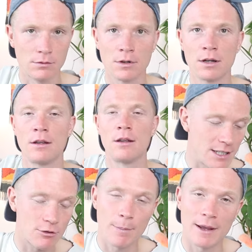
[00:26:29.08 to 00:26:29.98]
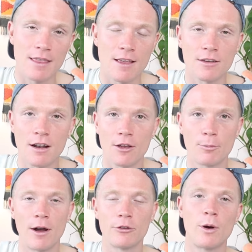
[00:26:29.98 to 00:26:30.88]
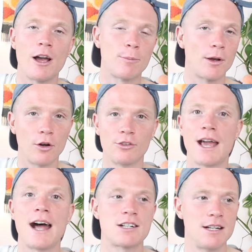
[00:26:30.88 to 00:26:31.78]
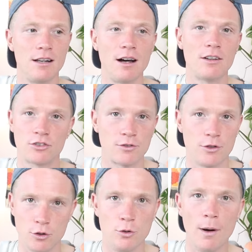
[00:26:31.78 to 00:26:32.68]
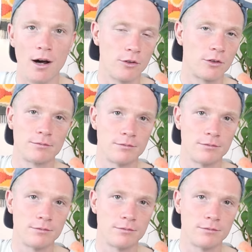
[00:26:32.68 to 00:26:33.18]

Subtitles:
And we don't need to repeat this last bar twice because it actually lasts for 2 bars.